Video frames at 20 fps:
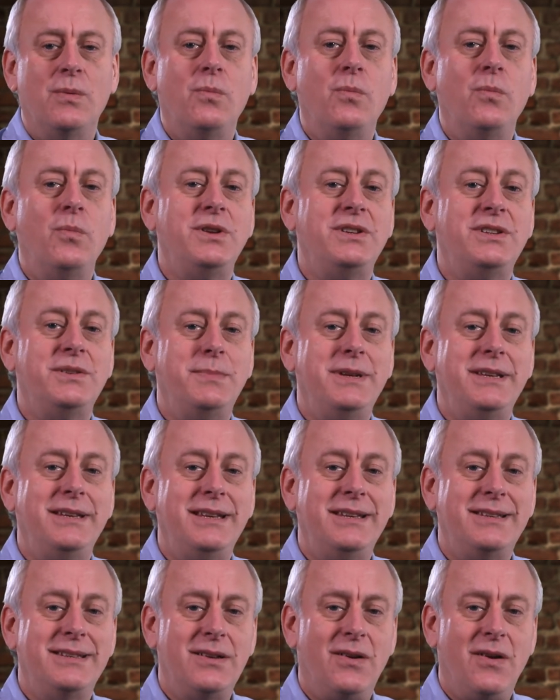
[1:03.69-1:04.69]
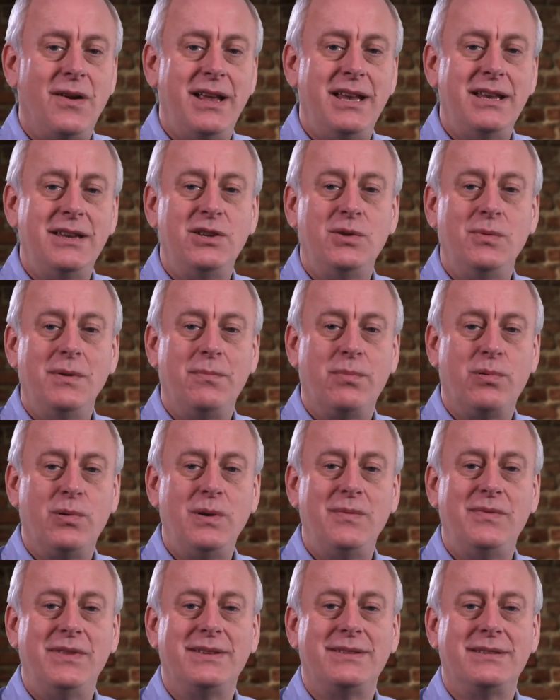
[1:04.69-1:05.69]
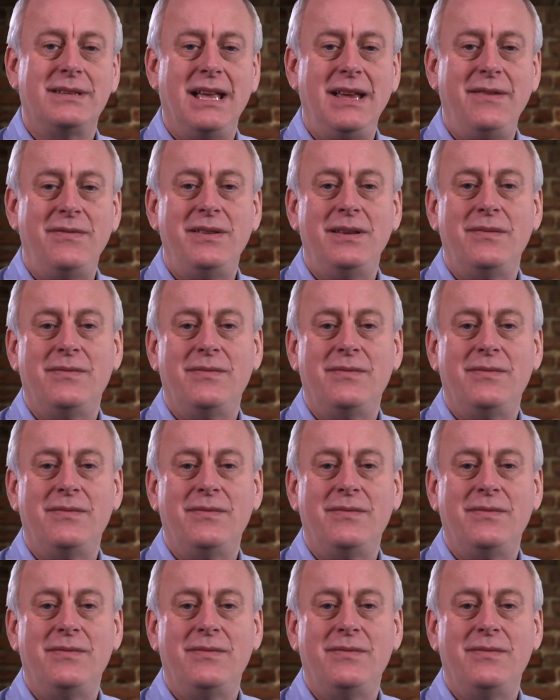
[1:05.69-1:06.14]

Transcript: which has been designed to improve the safety